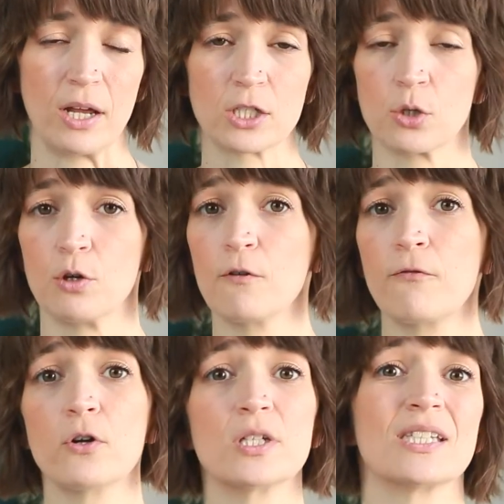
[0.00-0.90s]
And so your
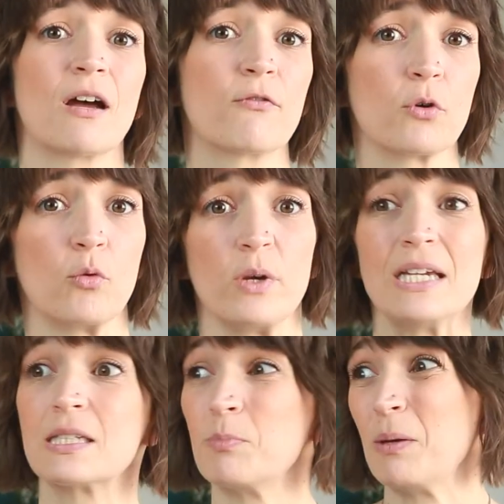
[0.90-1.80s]
first several
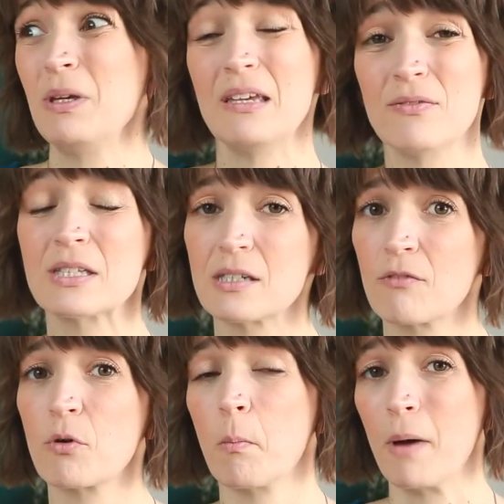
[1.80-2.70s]
weeks, maybe even
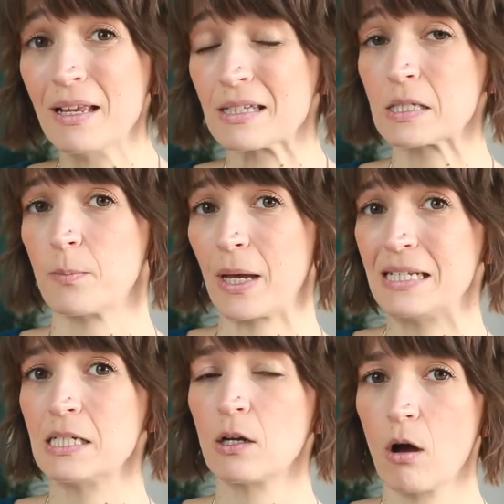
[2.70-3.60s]
several months,
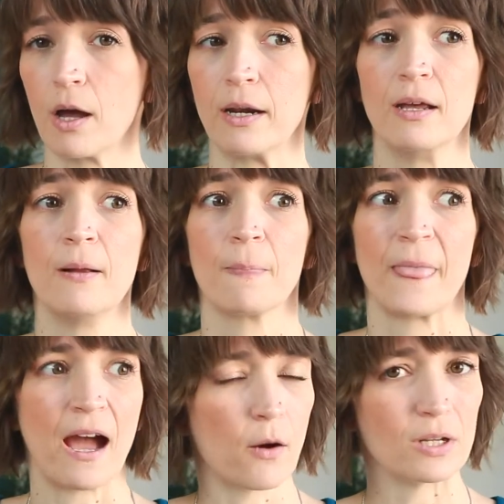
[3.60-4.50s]
depending on
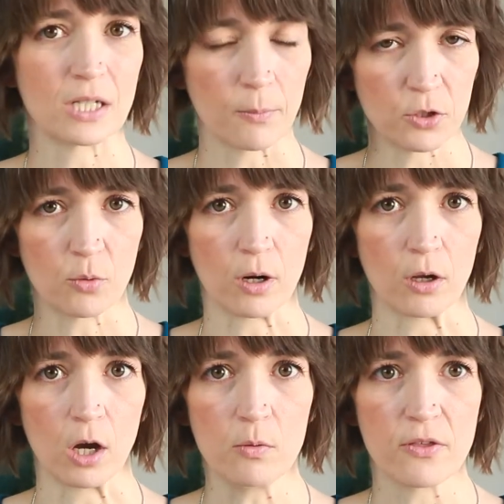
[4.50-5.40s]
how in depth you want to
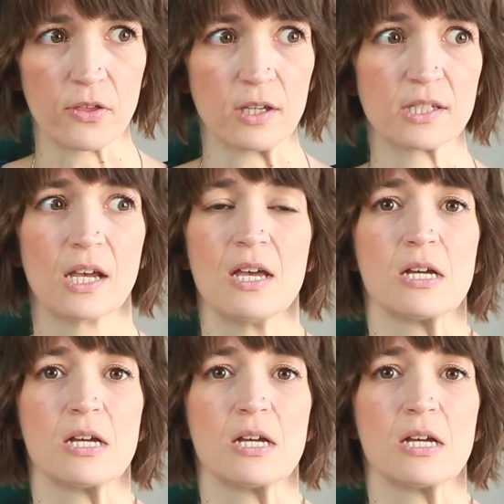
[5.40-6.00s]
go with this,